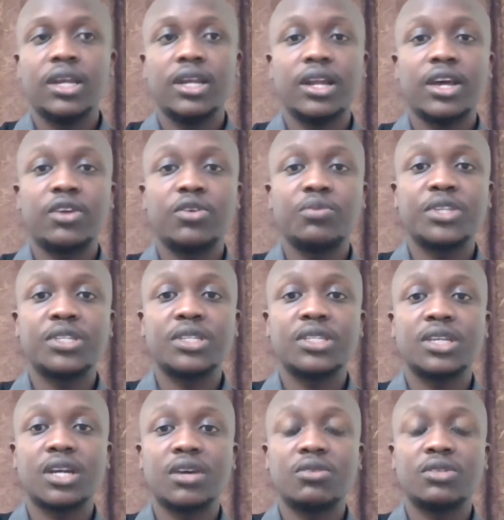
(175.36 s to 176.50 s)
in Nairobi
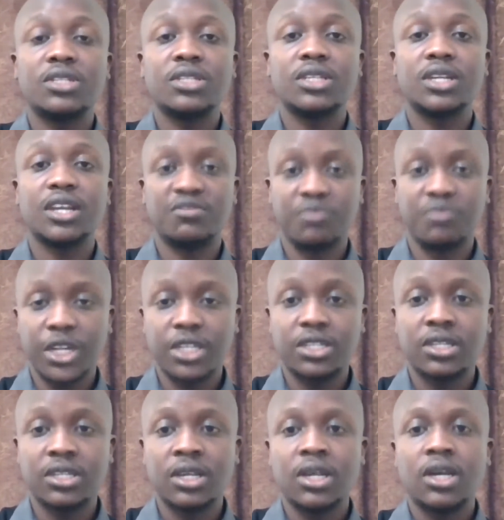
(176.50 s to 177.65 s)
City County
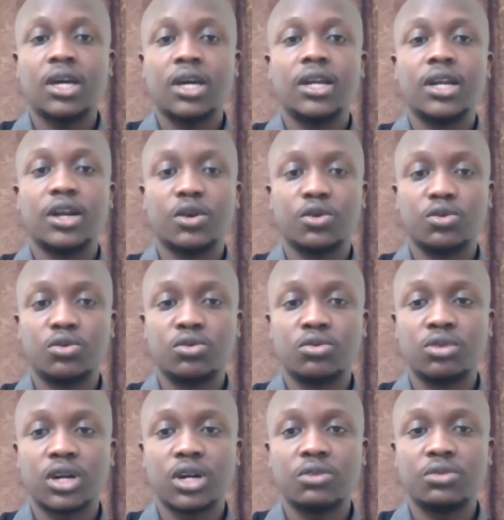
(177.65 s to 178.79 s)
Government and Nakuru
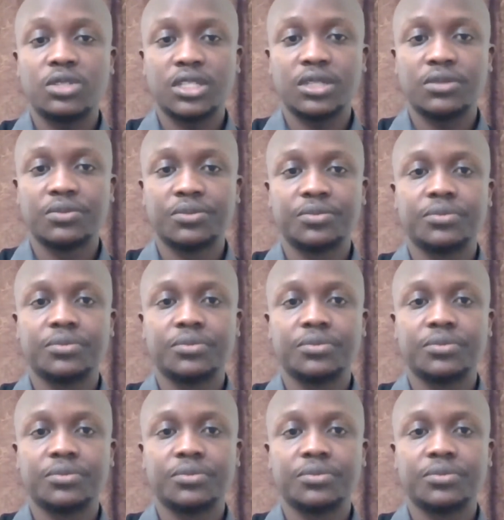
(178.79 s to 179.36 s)
County.